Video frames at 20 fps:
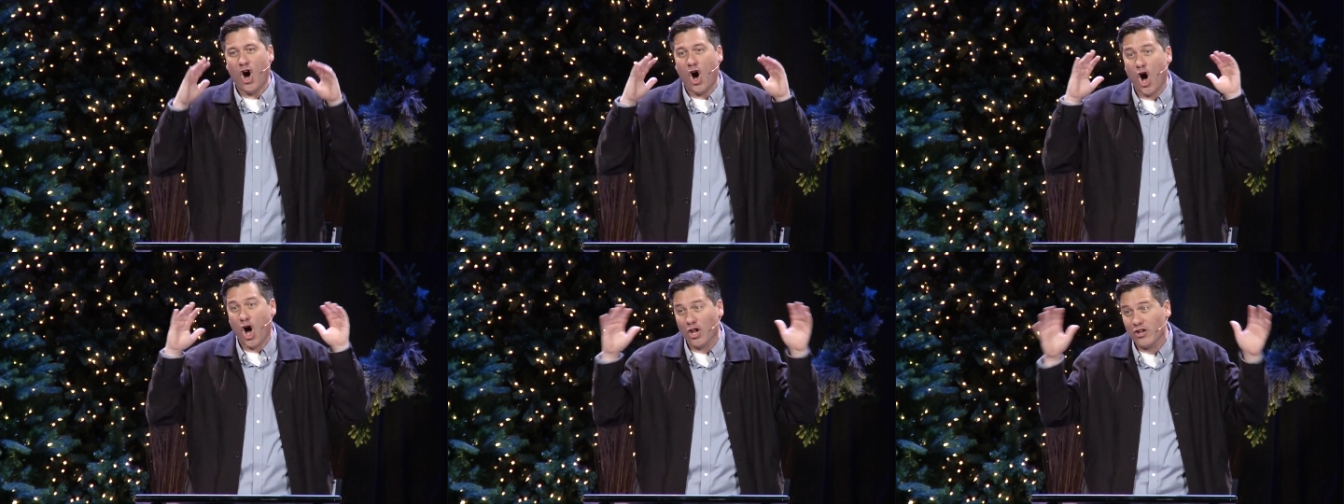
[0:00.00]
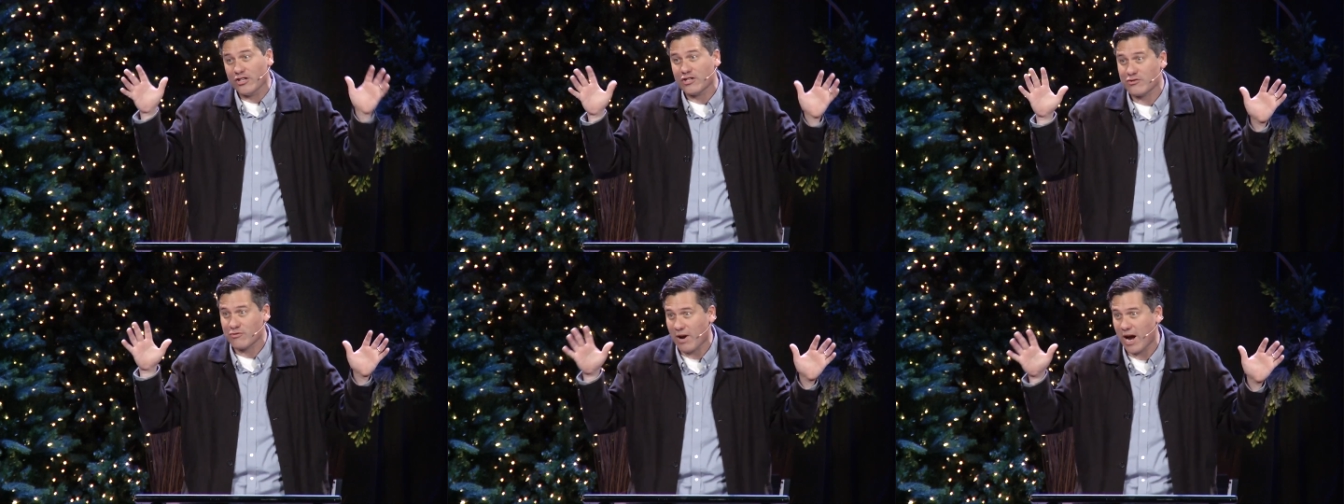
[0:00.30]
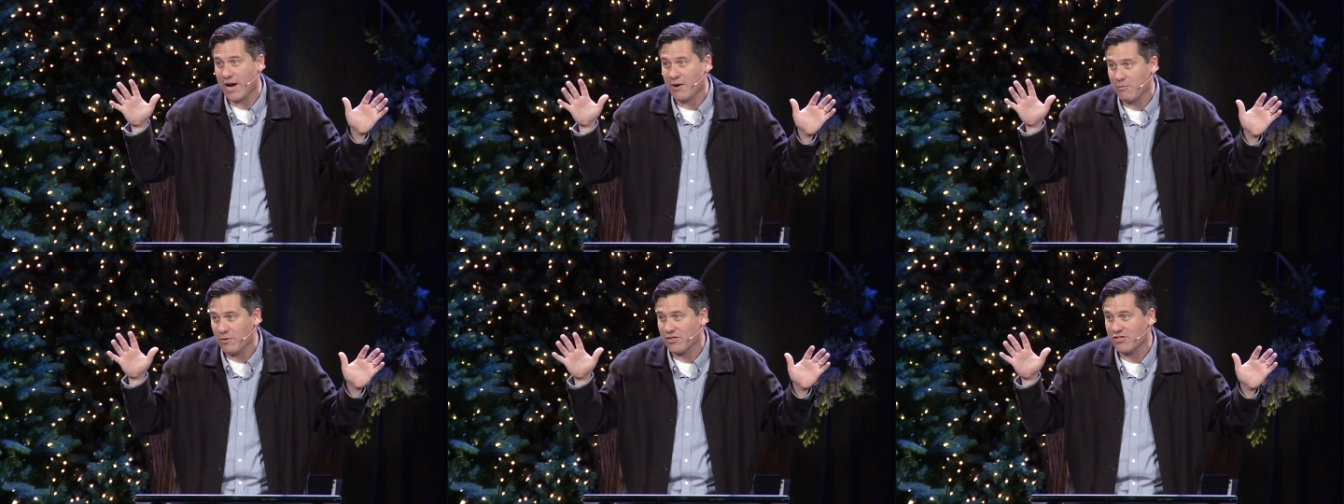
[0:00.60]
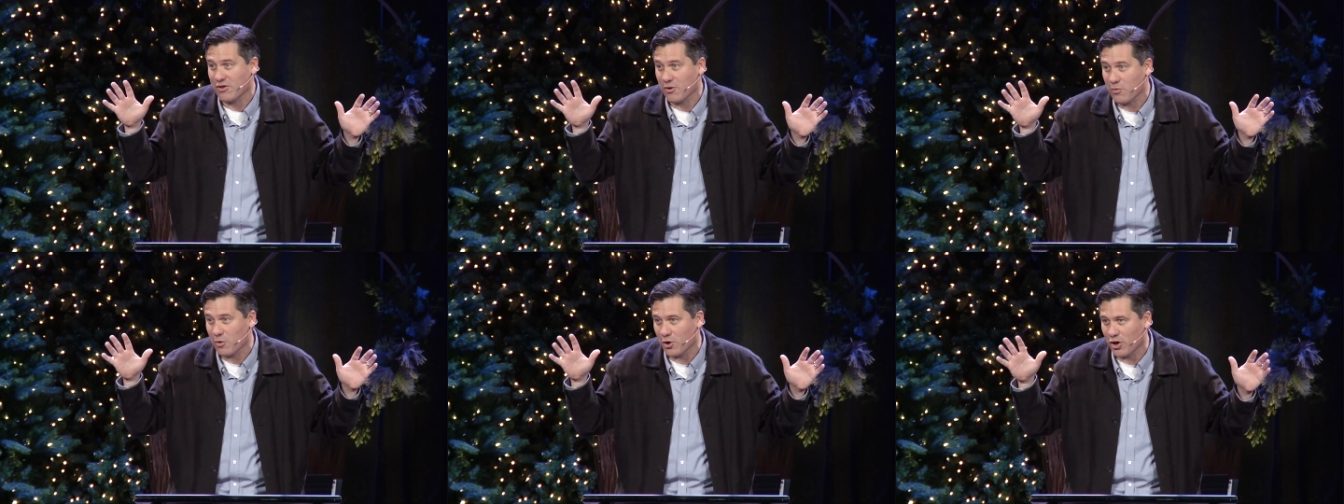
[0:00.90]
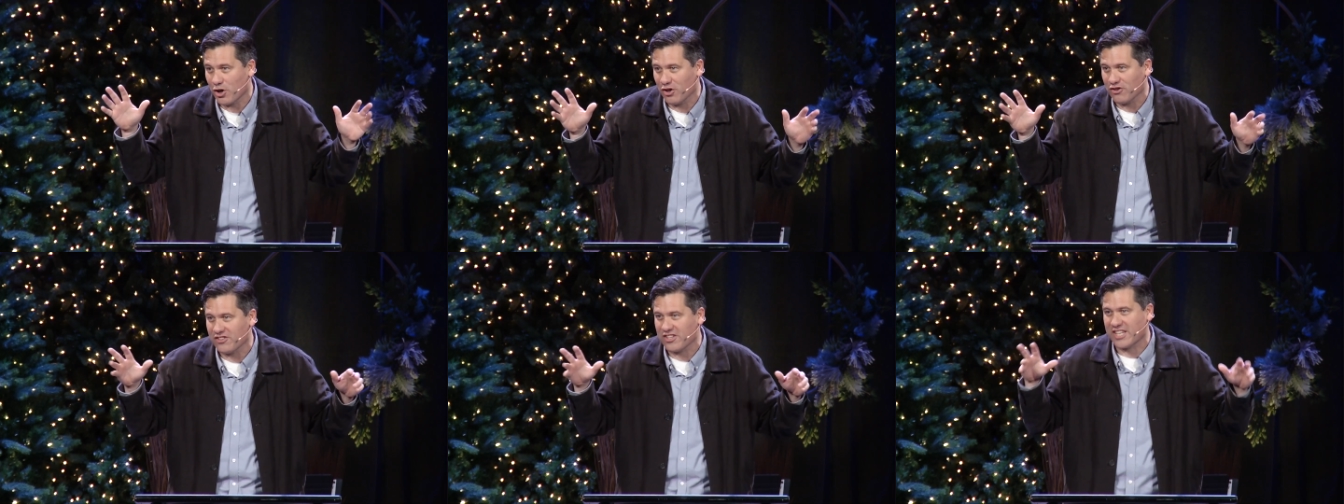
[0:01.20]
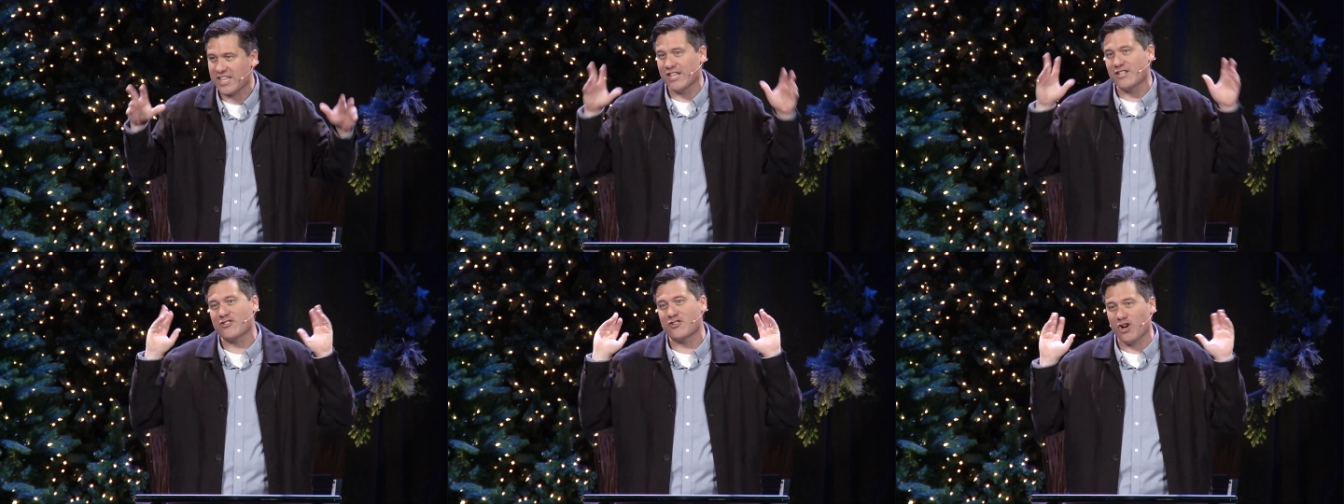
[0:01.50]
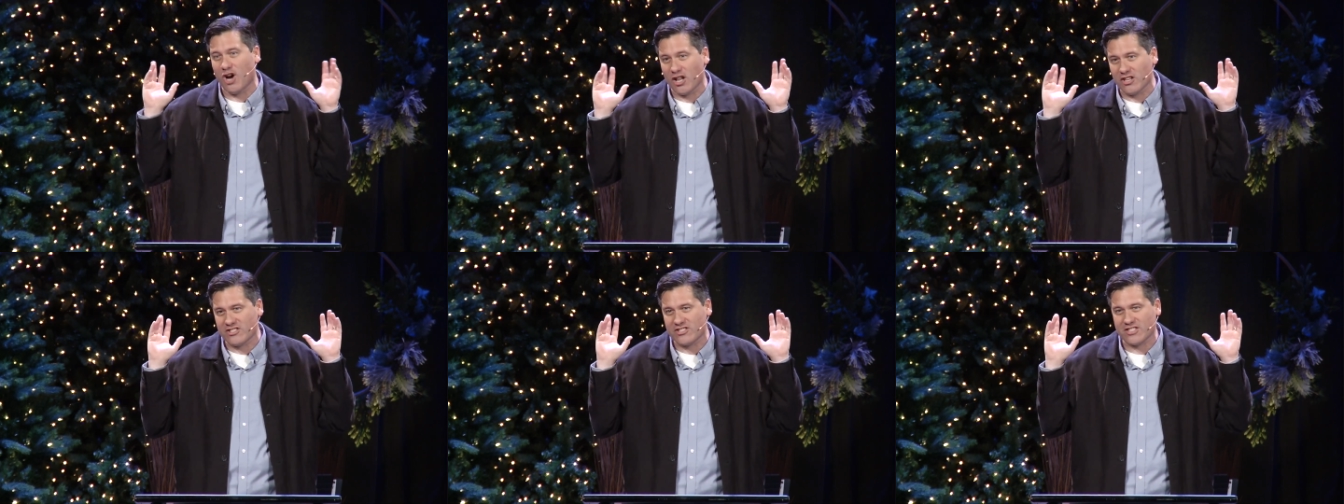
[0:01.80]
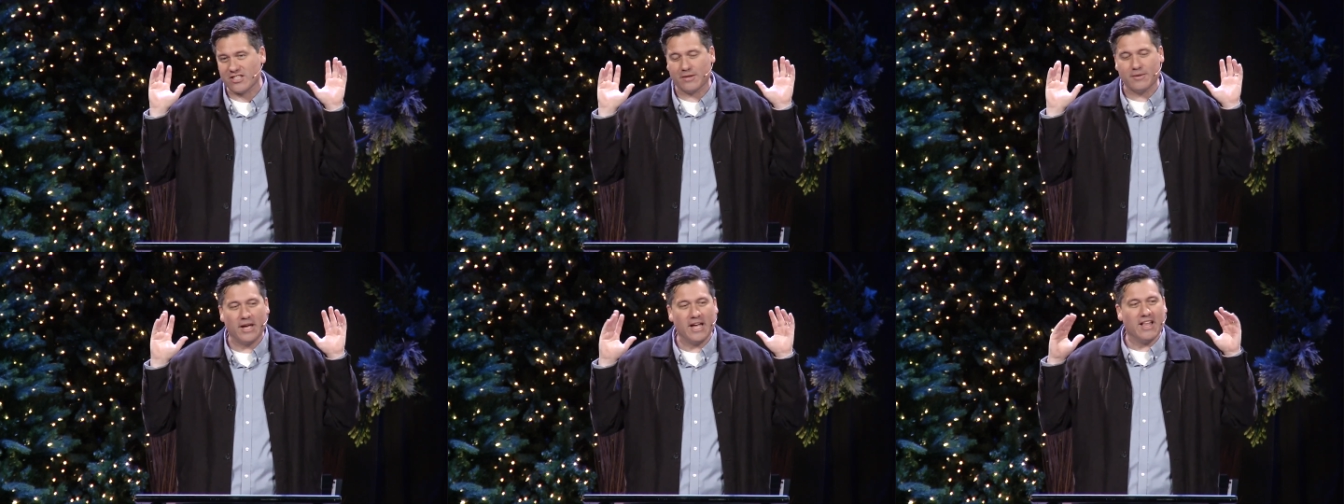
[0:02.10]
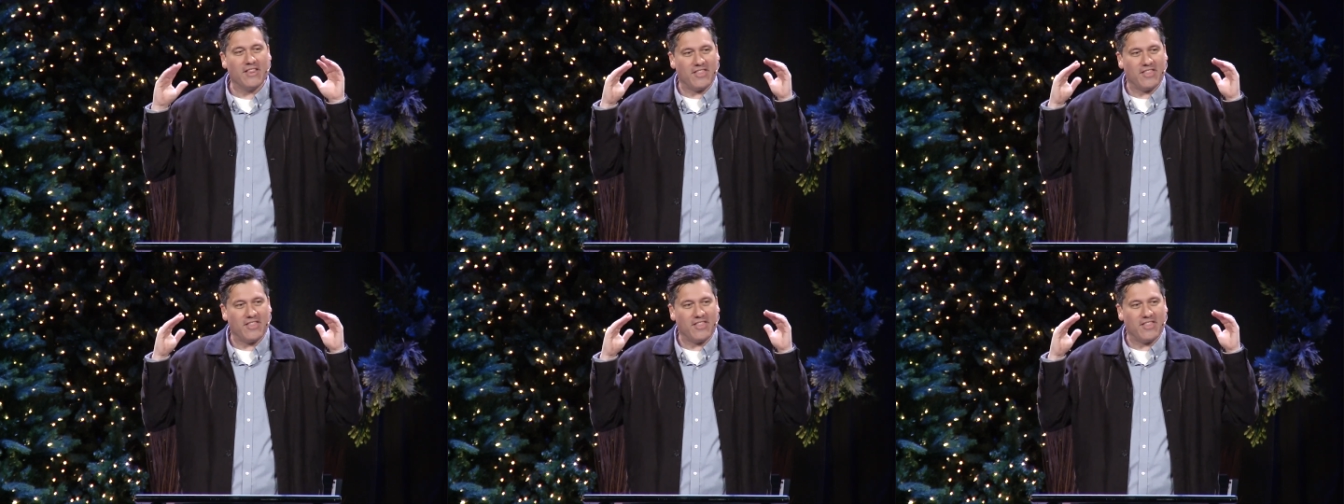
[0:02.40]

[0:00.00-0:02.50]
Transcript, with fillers: all is right with the world and the kids are all asleep.